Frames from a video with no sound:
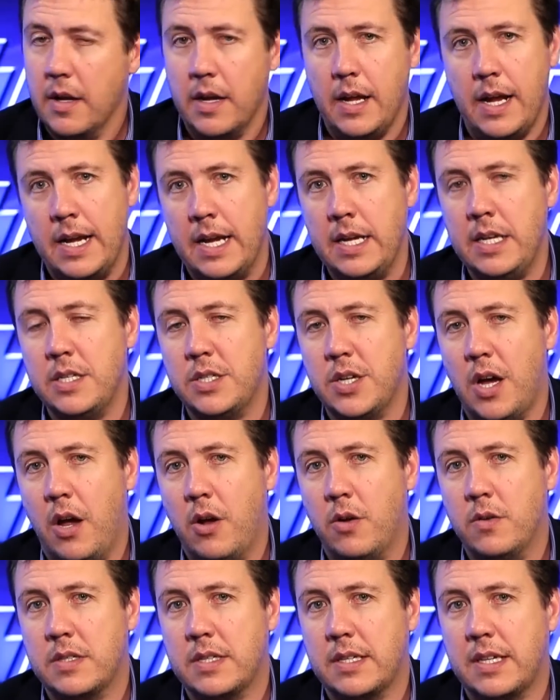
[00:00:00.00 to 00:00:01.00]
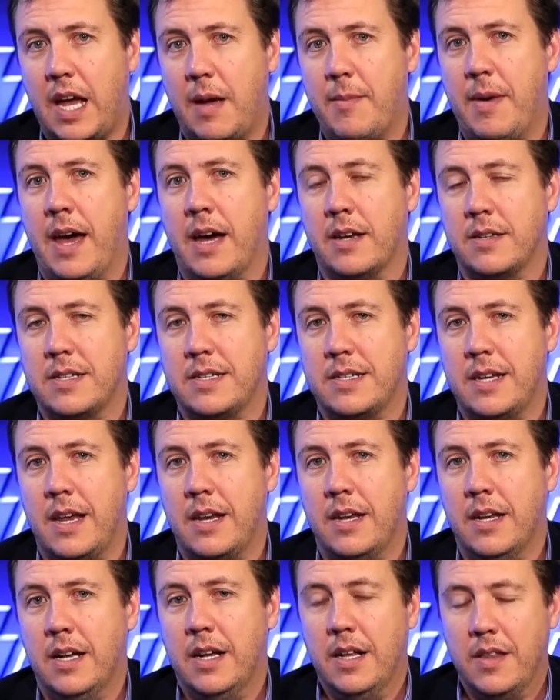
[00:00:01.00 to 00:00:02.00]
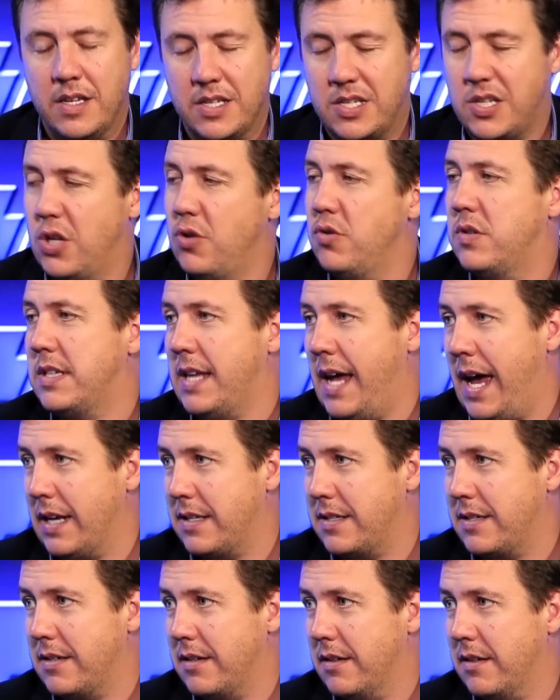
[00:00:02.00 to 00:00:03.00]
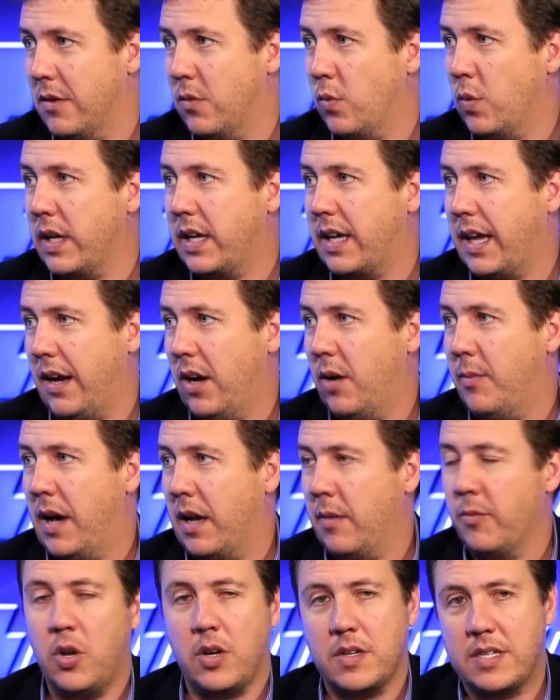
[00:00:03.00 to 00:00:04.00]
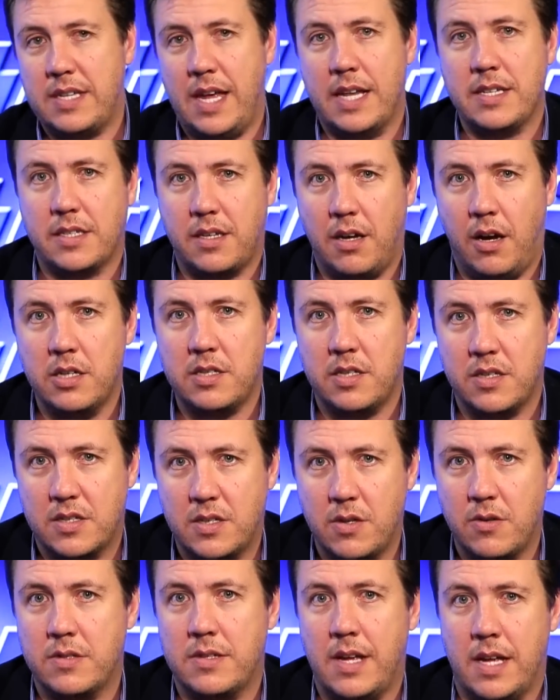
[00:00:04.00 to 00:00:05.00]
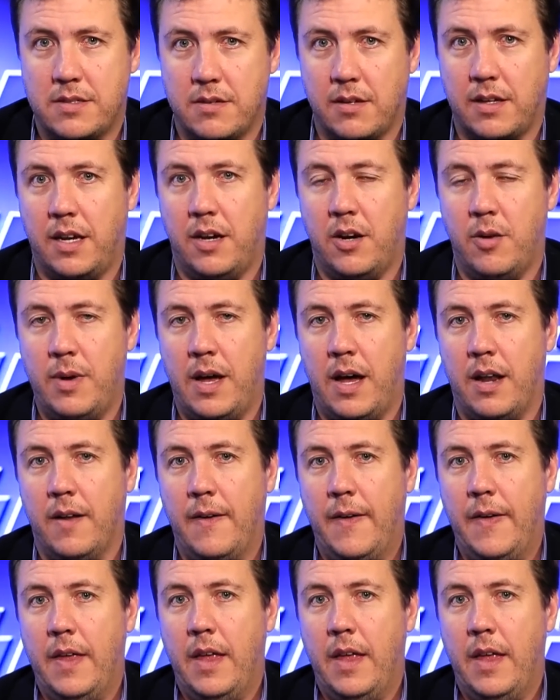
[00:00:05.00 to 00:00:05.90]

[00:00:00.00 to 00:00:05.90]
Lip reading: And Eddie Jones came out and said, there's two stats that we care about. I'm not a stats coach. There's two stats I care about.